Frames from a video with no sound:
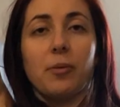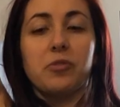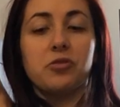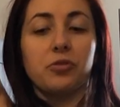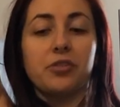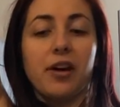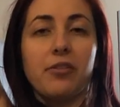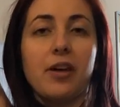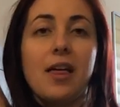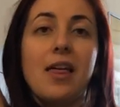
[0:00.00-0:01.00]
Drop the shoulder
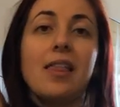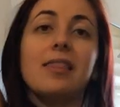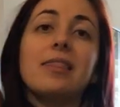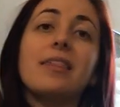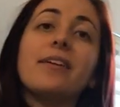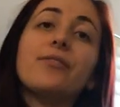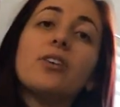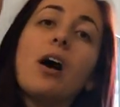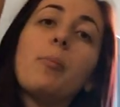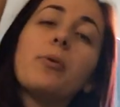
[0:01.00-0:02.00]
down. Lift
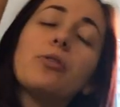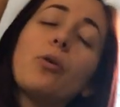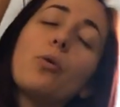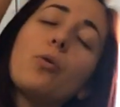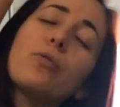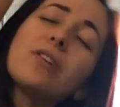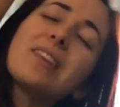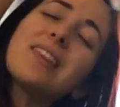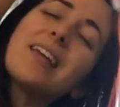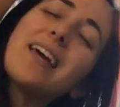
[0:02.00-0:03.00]
up and over,
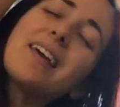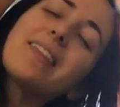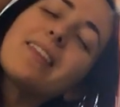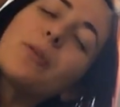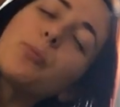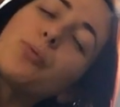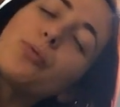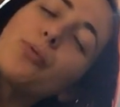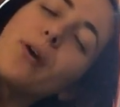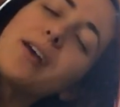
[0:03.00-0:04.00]
lengthen.
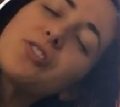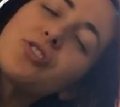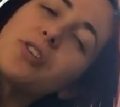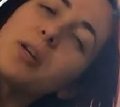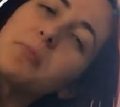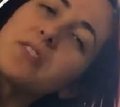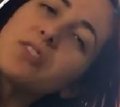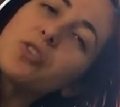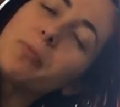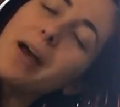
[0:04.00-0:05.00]
Press your hips
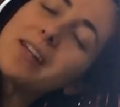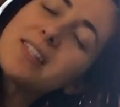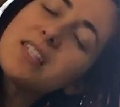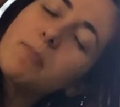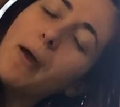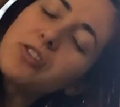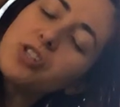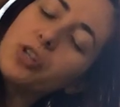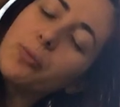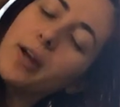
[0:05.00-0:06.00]
into your mat,
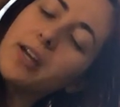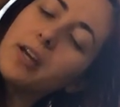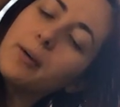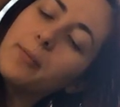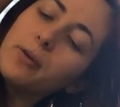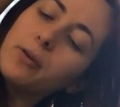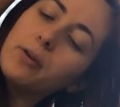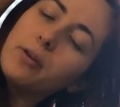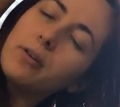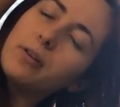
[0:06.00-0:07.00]
especially your right hip.
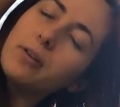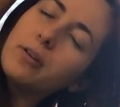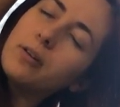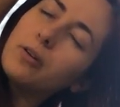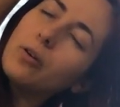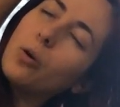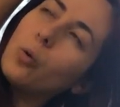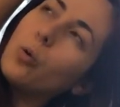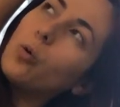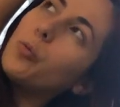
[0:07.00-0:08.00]

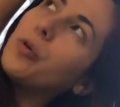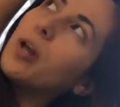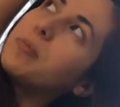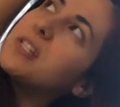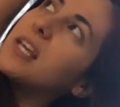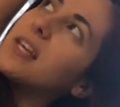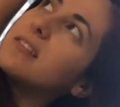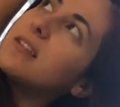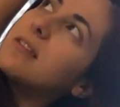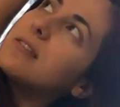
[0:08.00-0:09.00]
Open up to
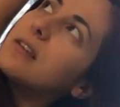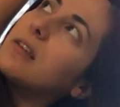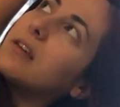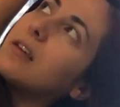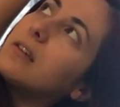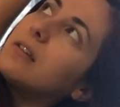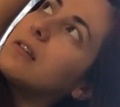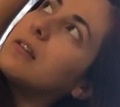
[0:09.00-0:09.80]
gaze to the ceiling.